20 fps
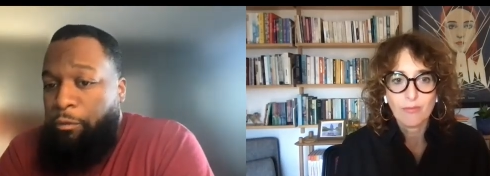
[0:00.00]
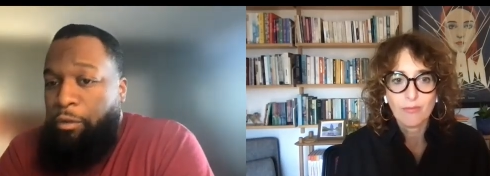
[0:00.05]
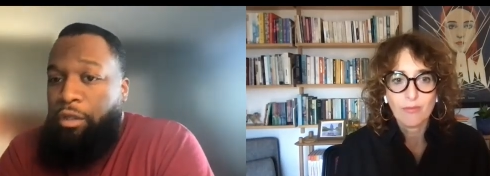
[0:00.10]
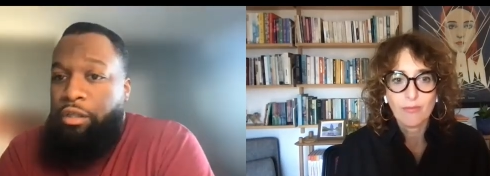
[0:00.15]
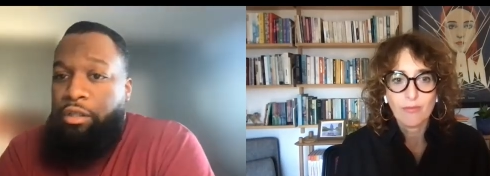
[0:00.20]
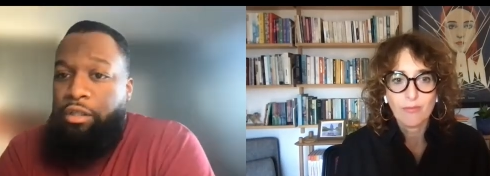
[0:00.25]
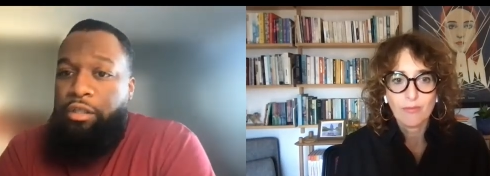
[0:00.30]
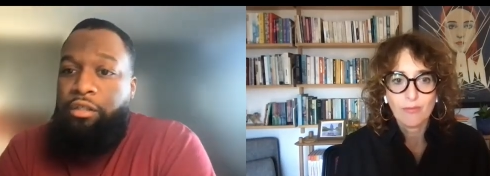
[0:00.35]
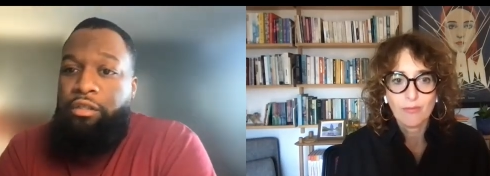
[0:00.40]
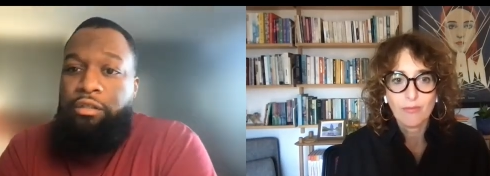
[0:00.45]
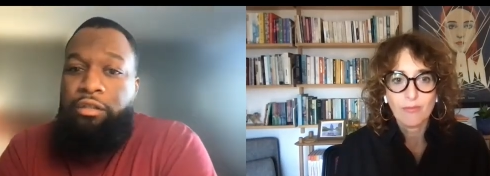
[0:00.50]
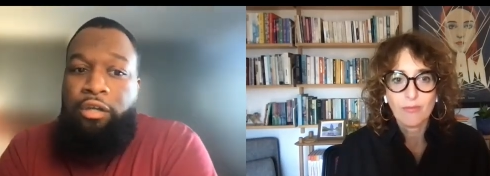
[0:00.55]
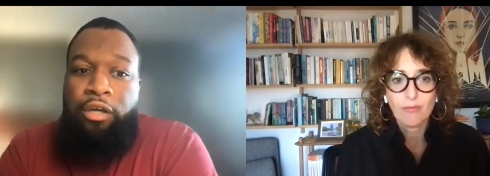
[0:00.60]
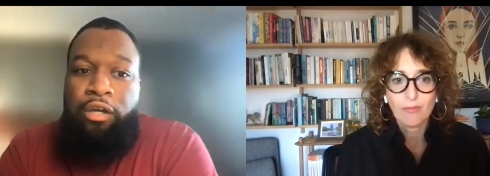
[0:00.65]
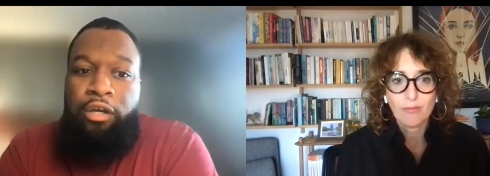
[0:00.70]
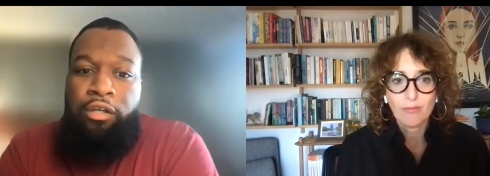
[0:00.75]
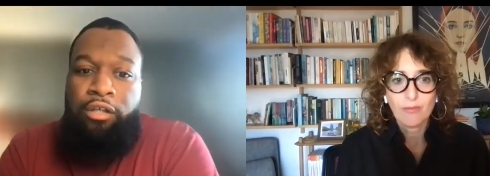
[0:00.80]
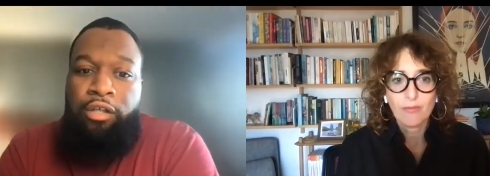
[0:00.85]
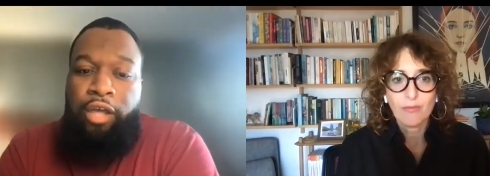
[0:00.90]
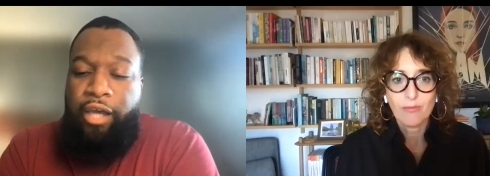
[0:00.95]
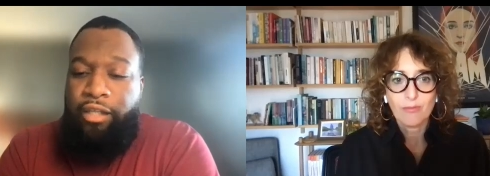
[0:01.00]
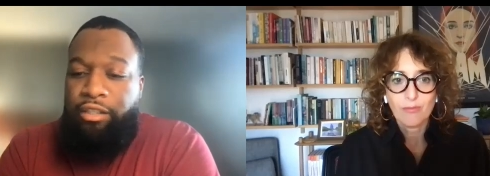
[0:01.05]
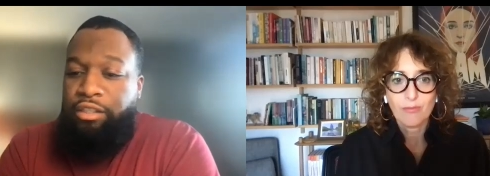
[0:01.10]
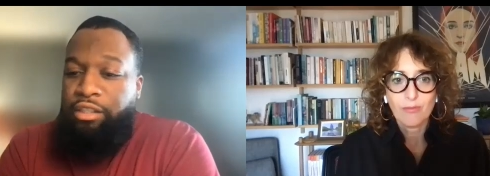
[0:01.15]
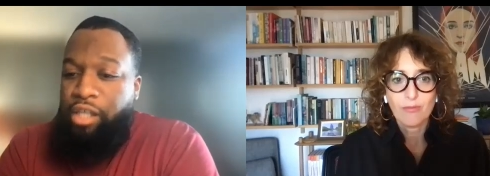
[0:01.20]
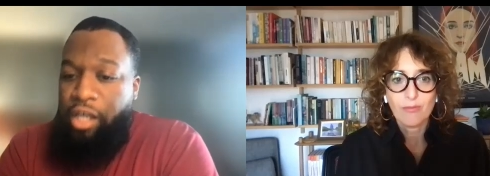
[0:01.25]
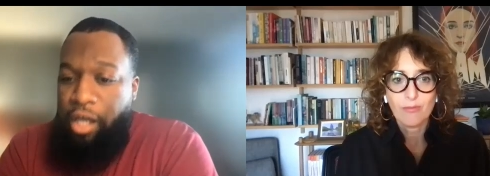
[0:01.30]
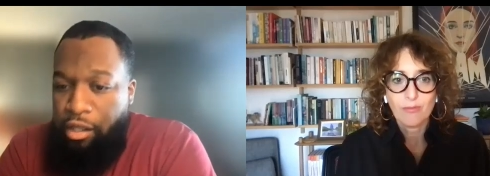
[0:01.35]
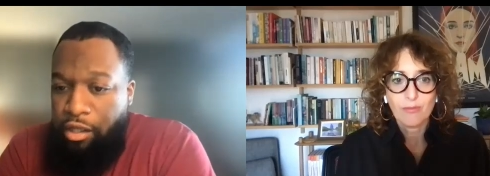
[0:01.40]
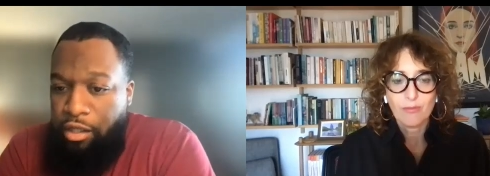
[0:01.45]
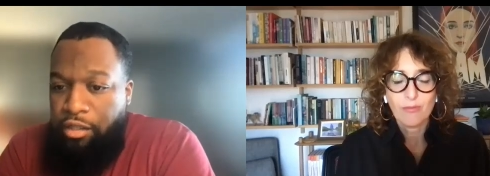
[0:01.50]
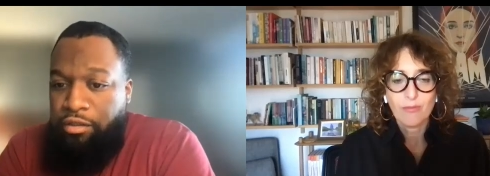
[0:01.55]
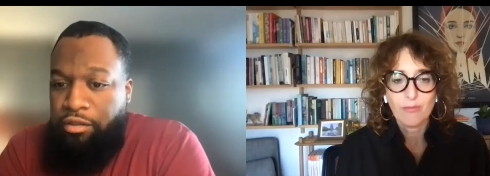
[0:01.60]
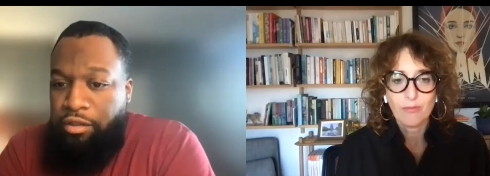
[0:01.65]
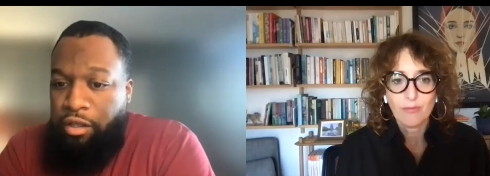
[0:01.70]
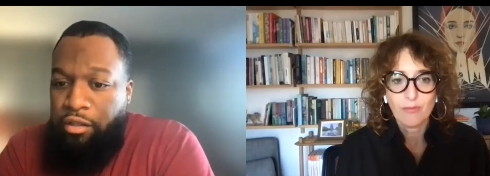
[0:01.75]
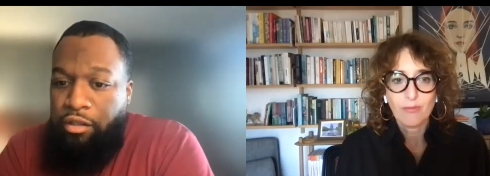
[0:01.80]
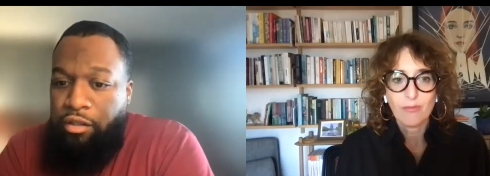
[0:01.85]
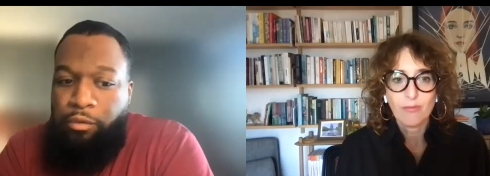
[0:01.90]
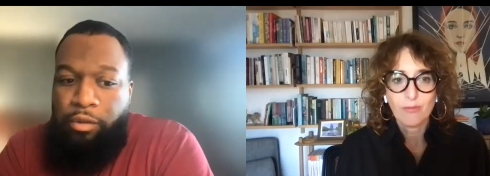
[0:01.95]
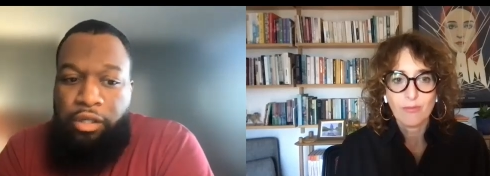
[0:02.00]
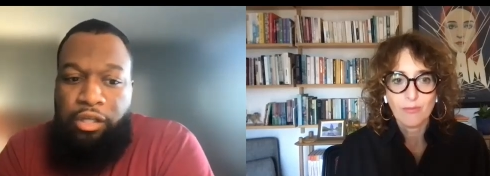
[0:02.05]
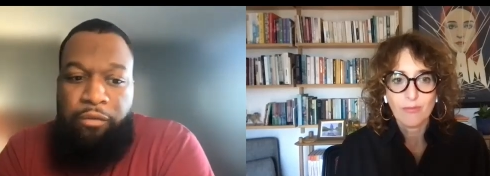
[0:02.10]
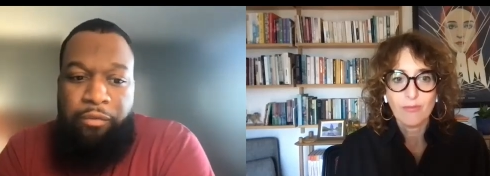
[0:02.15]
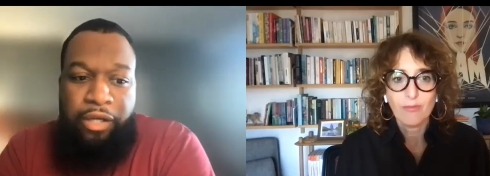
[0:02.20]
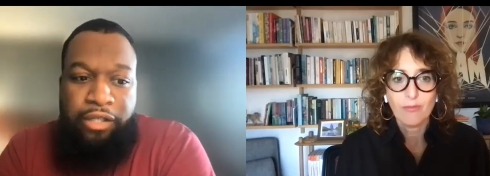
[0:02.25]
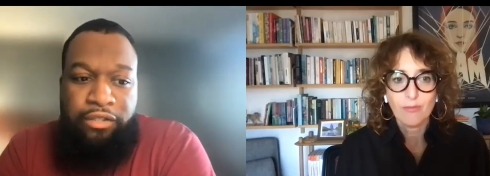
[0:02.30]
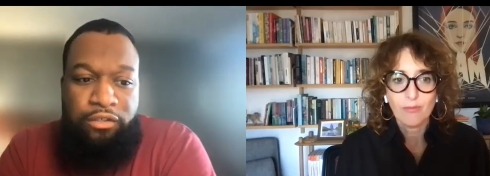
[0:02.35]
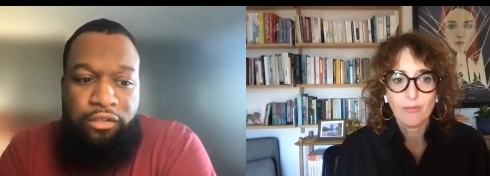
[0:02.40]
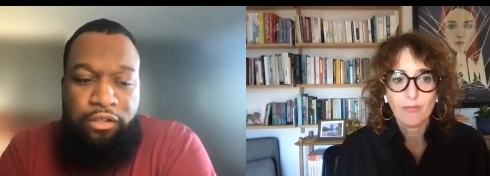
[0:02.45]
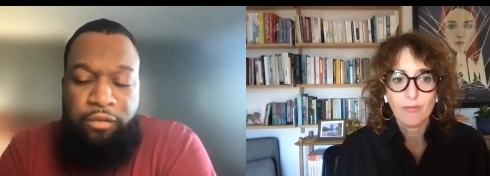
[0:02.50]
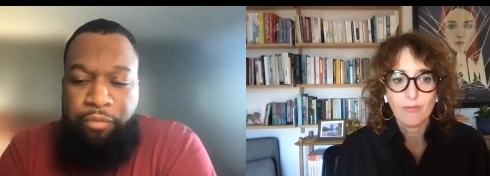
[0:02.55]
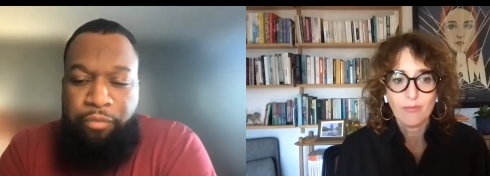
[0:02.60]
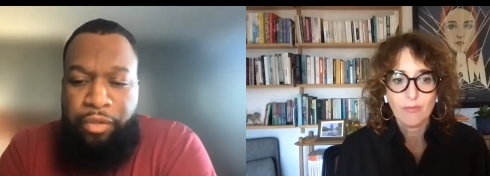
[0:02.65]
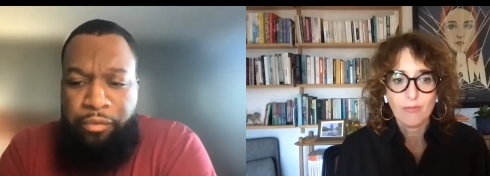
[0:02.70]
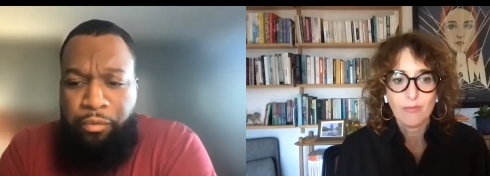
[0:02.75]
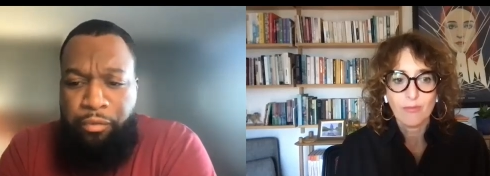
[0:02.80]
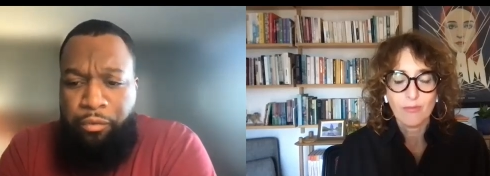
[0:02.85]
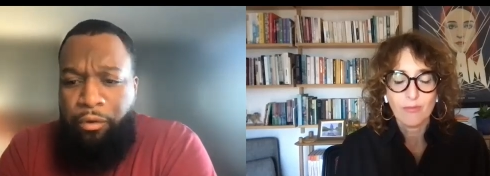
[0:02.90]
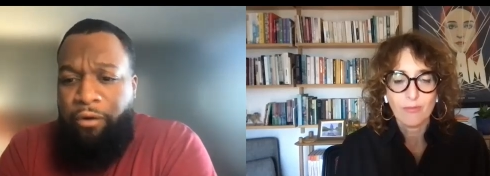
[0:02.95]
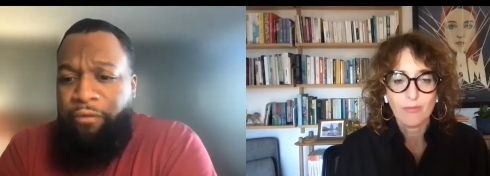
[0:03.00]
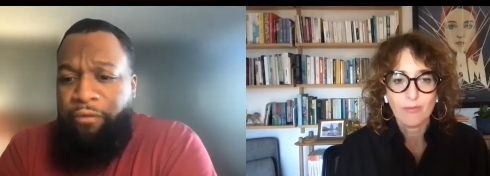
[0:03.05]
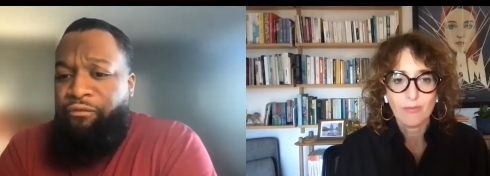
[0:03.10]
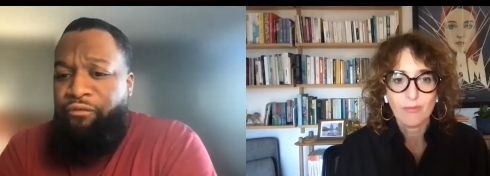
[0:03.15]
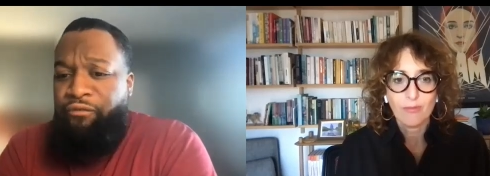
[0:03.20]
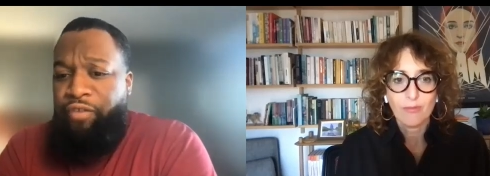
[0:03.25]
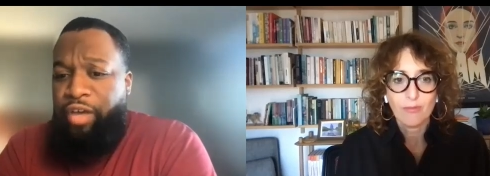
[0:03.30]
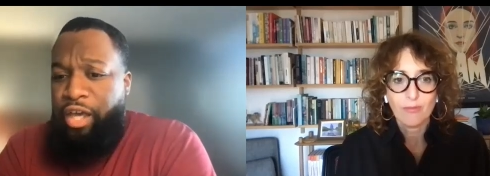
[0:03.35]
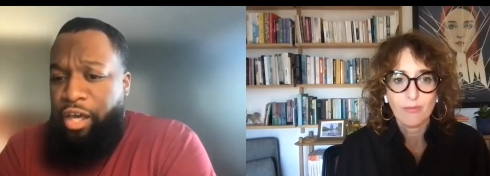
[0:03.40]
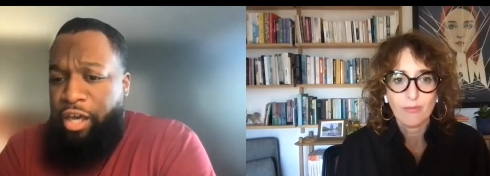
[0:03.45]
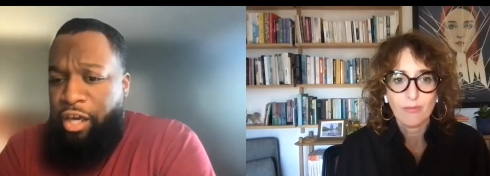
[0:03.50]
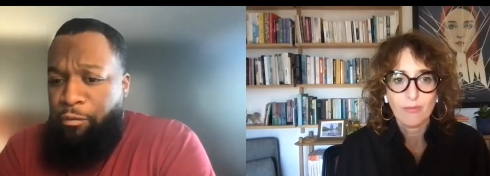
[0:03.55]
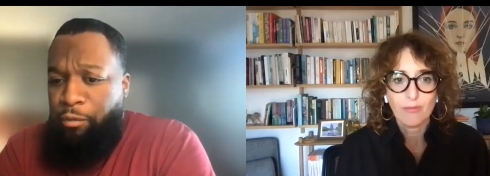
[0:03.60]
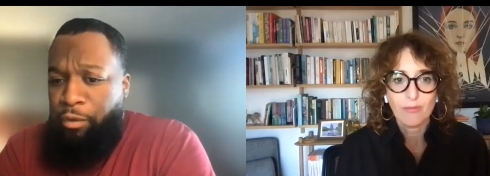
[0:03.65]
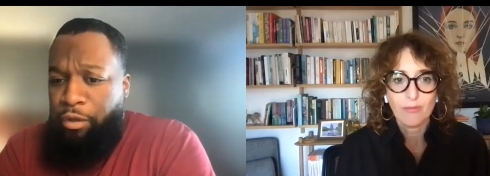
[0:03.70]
Speaker 1: We're gonna educate each other. We're going to make mm-hmm. sure people are fed.